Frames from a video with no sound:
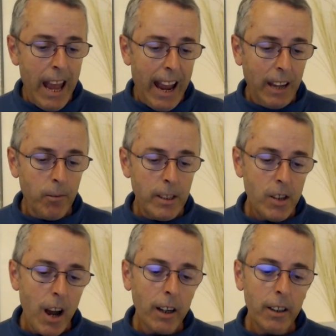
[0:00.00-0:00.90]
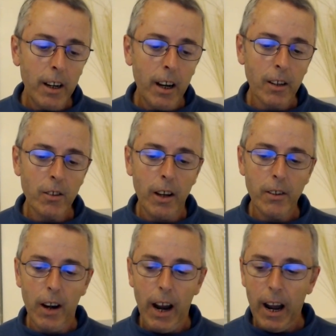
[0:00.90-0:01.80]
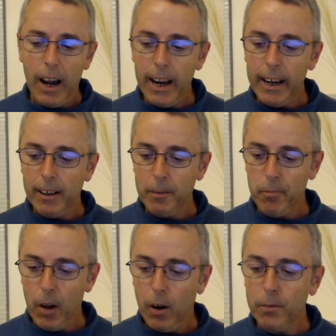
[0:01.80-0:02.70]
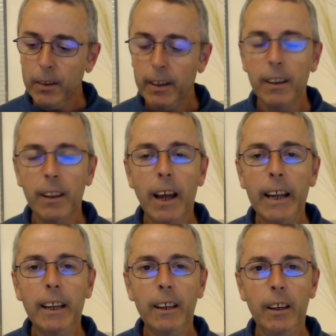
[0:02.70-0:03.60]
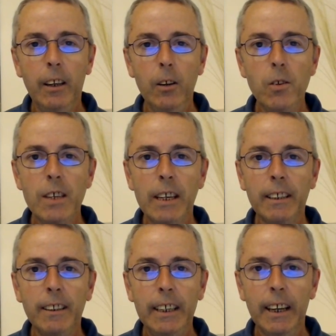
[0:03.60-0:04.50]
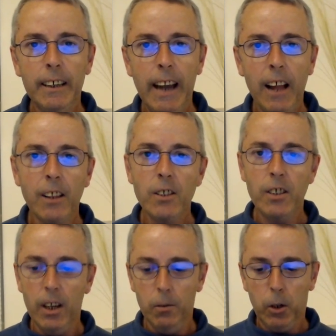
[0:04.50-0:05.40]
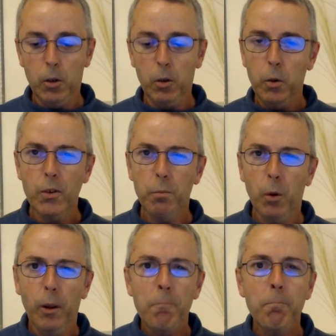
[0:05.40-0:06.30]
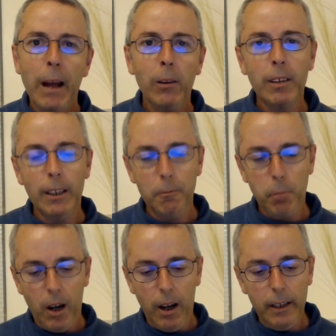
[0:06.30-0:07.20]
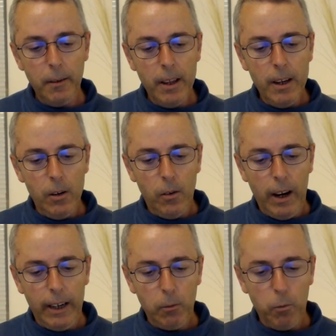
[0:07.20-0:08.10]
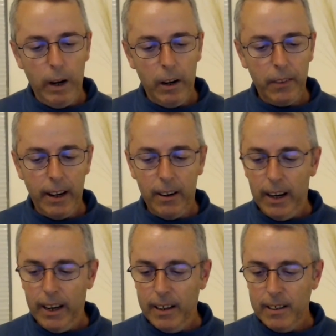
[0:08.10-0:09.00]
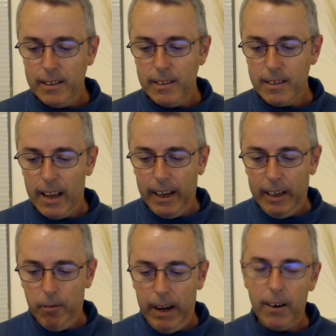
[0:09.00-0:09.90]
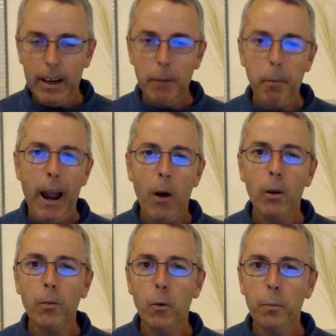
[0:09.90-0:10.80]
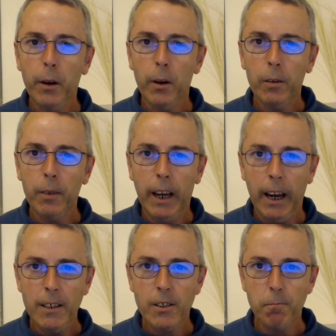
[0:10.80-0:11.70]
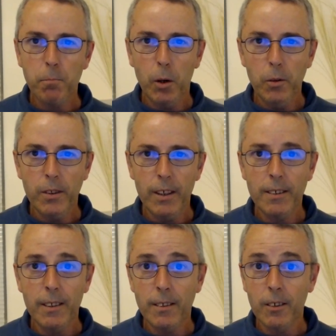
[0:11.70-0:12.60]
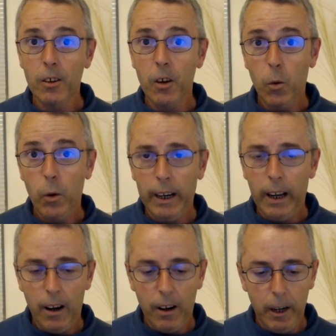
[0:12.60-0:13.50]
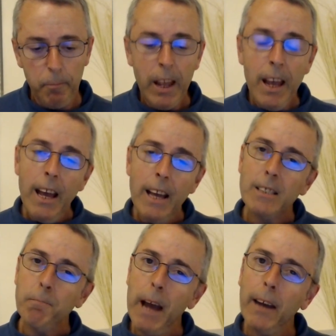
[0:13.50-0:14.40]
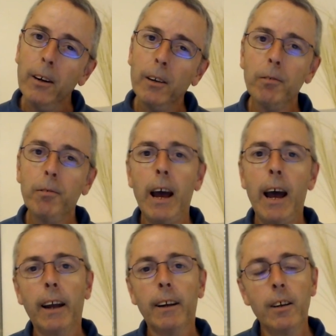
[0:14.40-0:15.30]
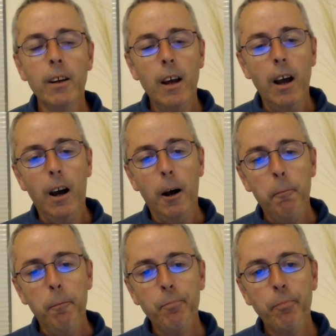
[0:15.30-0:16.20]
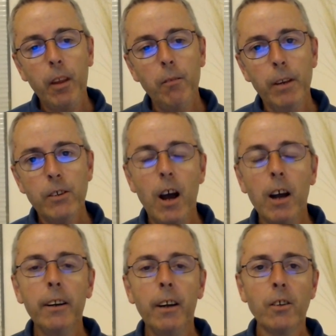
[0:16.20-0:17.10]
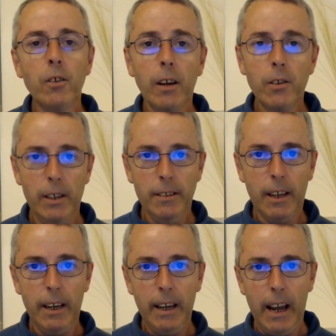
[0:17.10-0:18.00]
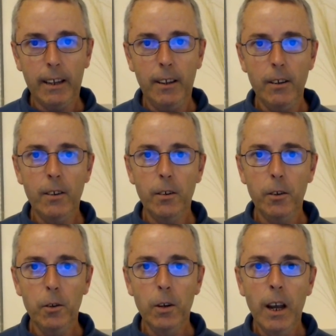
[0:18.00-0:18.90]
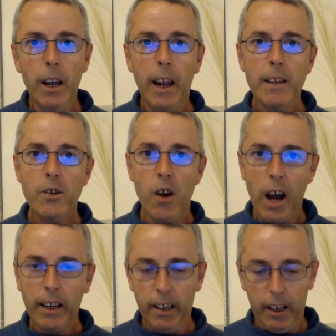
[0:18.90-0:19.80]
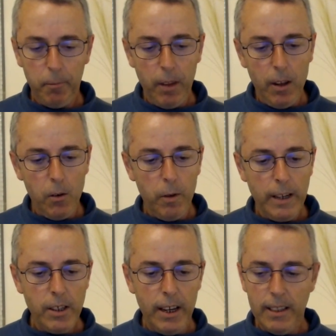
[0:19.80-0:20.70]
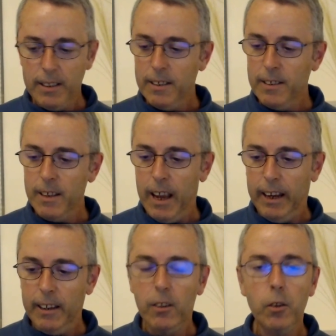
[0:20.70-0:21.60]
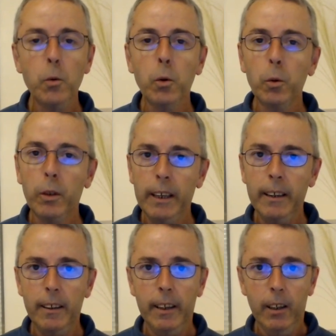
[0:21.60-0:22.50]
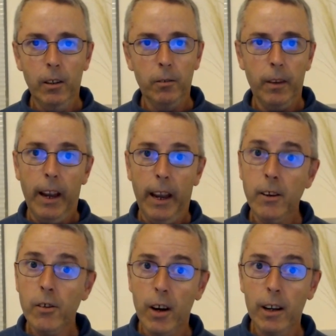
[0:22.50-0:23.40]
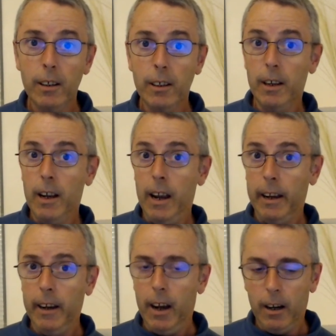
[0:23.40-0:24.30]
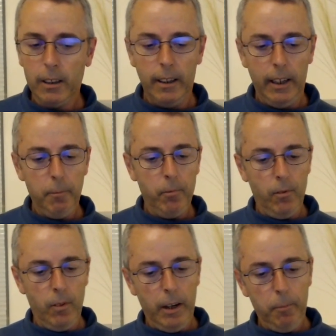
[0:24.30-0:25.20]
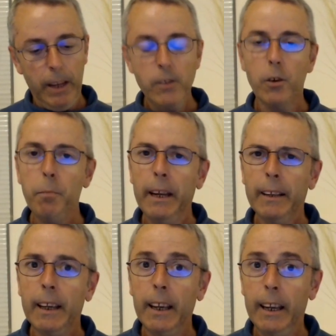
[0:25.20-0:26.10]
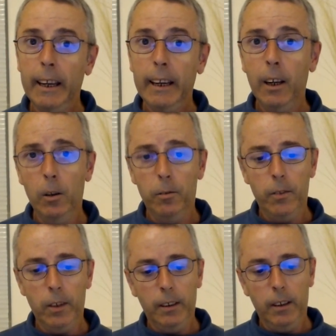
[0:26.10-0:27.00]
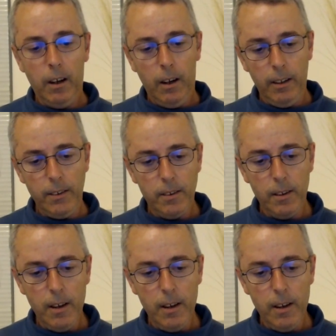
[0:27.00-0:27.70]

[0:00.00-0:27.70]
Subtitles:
And Vishakha Nakshatra, I often like using the analogy of a crucible, a melting pot, right? Where there is a very powerful purification process that's going on. As a matter of fact, Vishakha Nakshatra is connected to Indragni, which is a dual deity of Indra and Agni, right? Indra being the king of the gods.